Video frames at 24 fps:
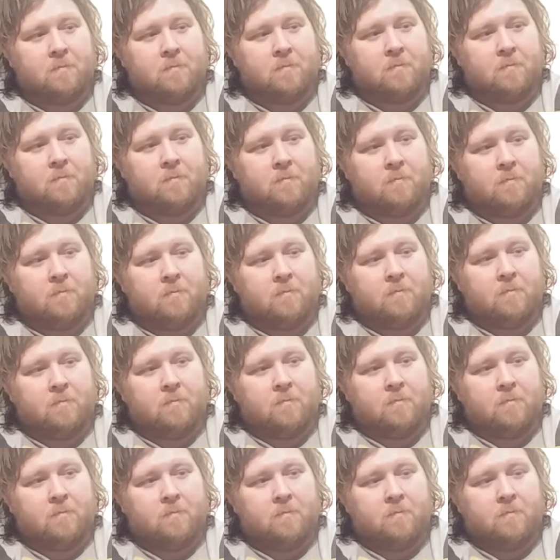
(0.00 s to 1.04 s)

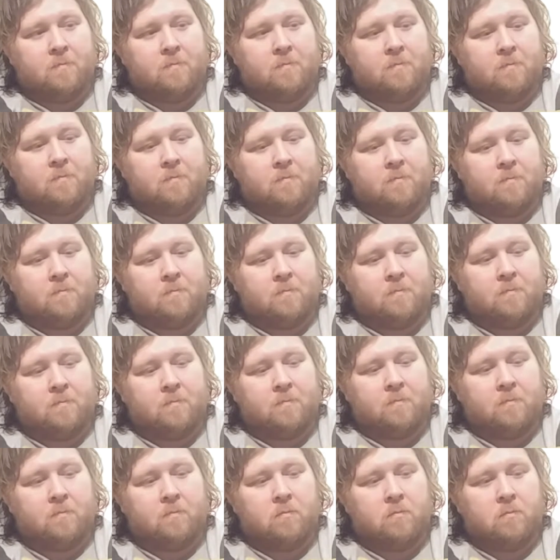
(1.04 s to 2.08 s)

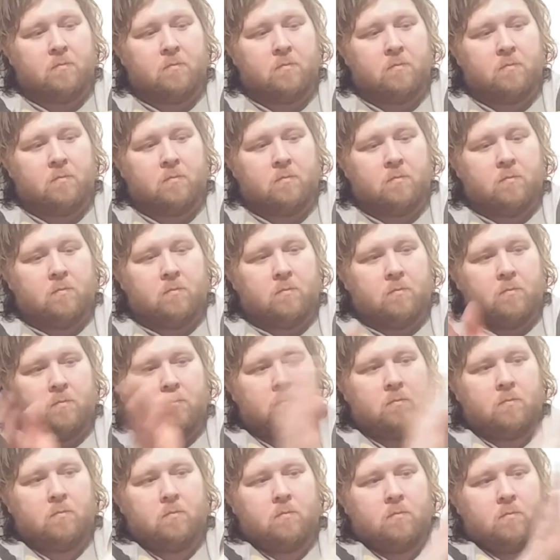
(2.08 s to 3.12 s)

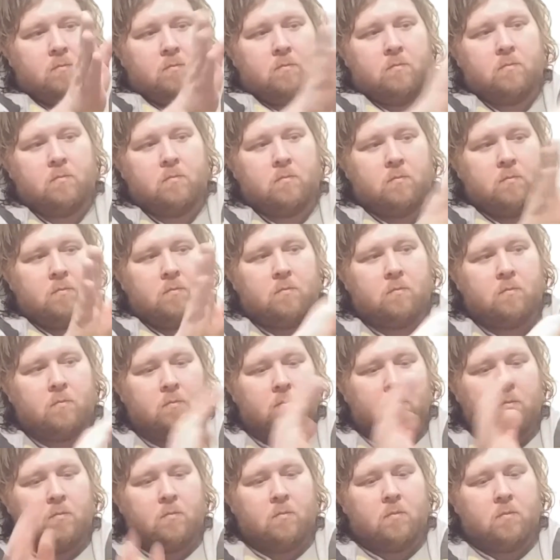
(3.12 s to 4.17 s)

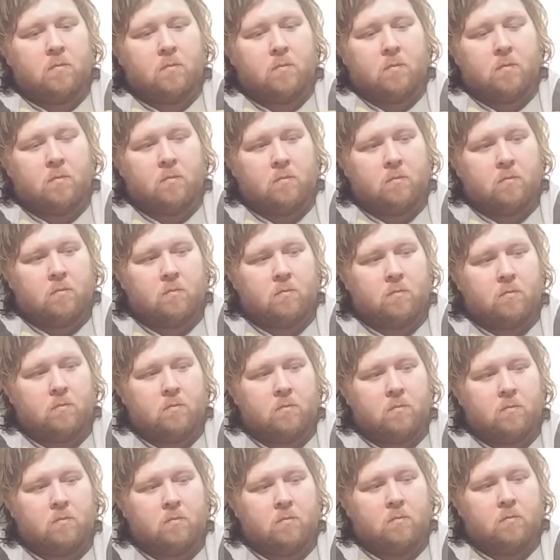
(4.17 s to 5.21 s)

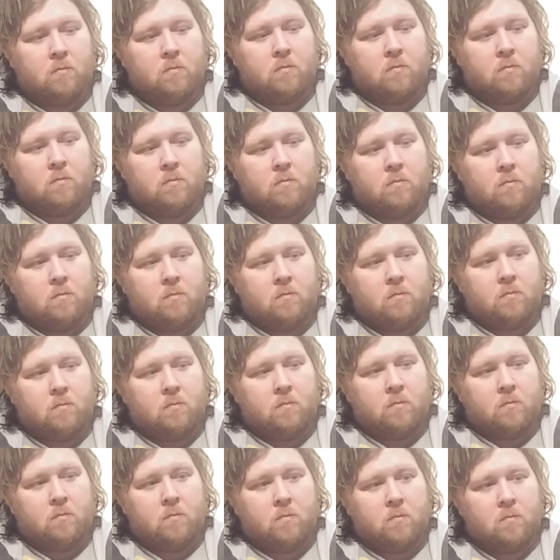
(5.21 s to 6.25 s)

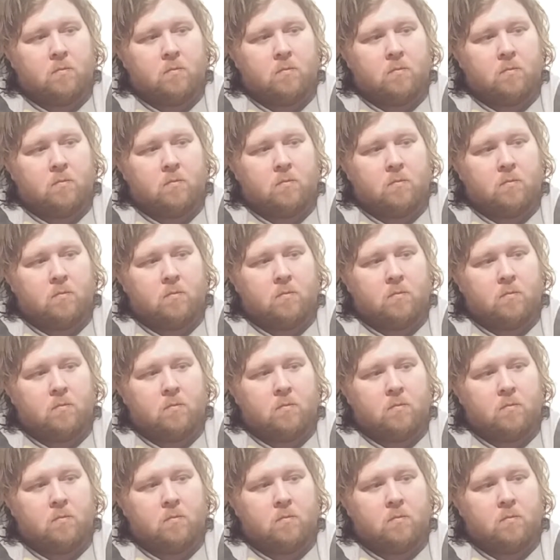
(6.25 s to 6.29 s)
[no speech]